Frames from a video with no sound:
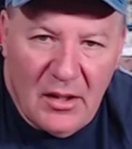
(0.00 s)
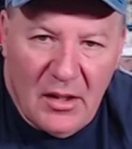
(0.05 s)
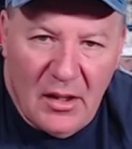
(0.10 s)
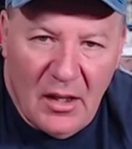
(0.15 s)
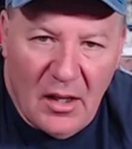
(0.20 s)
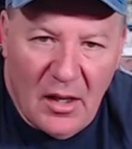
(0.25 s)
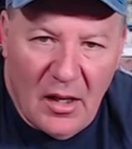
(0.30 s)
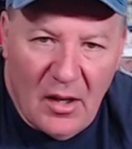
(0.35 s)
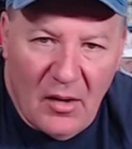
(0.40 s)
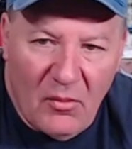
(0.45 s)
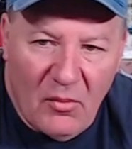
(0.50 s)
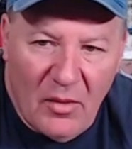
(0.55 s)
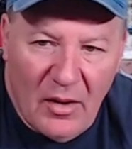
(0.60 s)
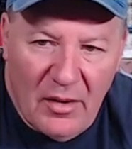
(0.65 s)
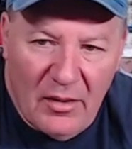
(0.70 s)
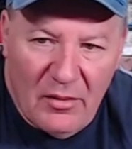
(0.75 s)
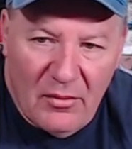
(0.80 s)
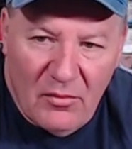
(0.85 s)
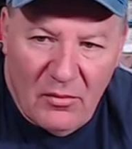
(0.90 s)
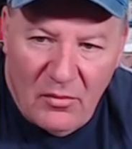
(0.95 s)
Uh,
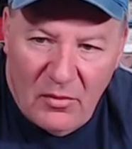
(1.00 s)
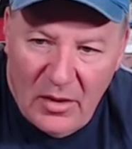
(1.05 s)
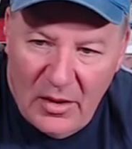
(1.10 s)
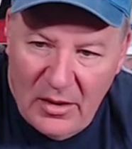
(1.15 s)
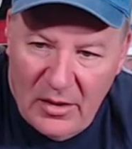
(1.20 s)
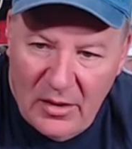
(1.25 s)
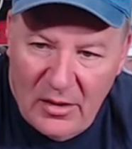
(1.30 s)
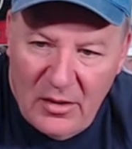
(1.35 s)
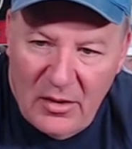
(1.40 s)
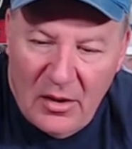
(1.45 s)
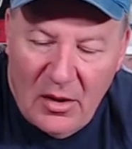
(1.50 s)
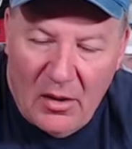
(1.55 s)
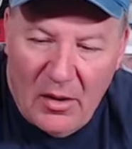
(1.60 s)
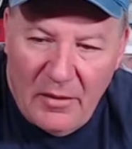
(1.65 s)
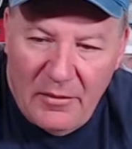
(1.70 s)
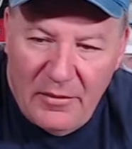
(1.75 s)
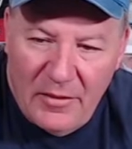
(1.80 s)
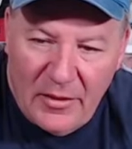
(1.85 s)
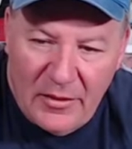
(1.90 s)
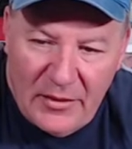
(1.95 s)
when when you know I
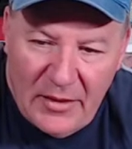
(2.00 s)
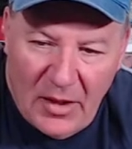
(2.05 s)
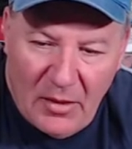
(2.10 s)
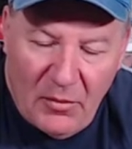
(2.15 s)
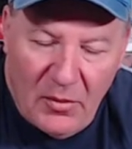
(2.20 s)
felt that